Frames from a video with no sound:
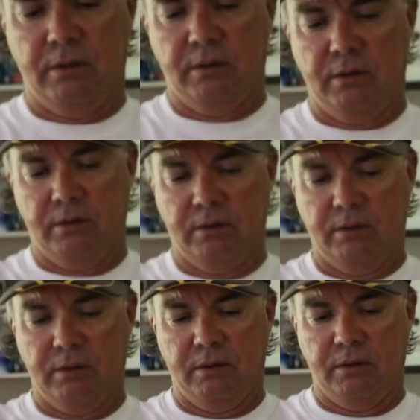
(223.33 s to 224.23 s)

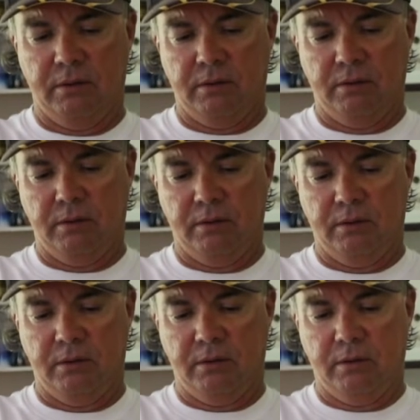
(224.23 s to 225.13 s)

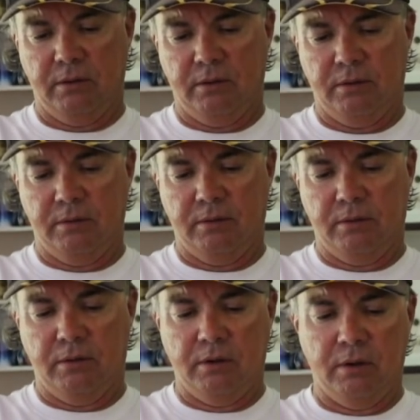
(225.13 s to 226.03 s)

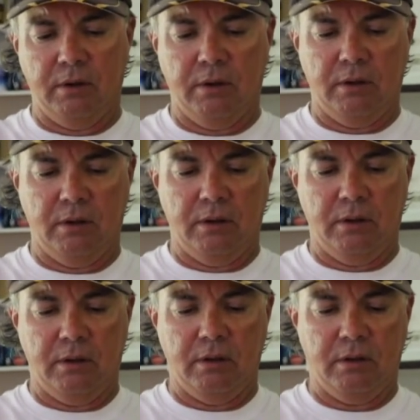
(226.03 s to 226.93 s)

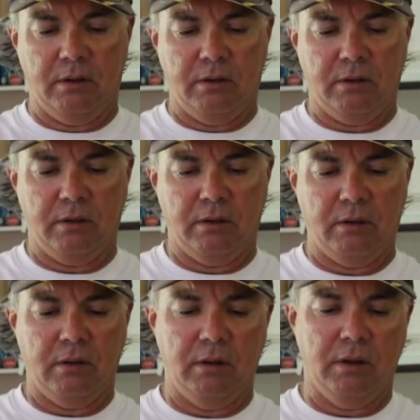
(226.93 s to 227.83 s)

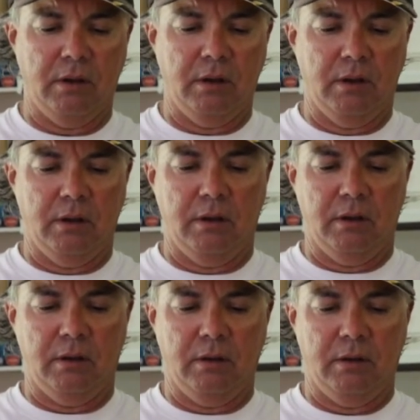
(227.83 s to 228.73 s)

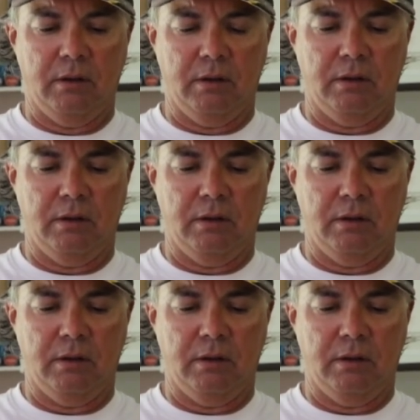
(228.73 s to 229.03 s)
(no one is talking)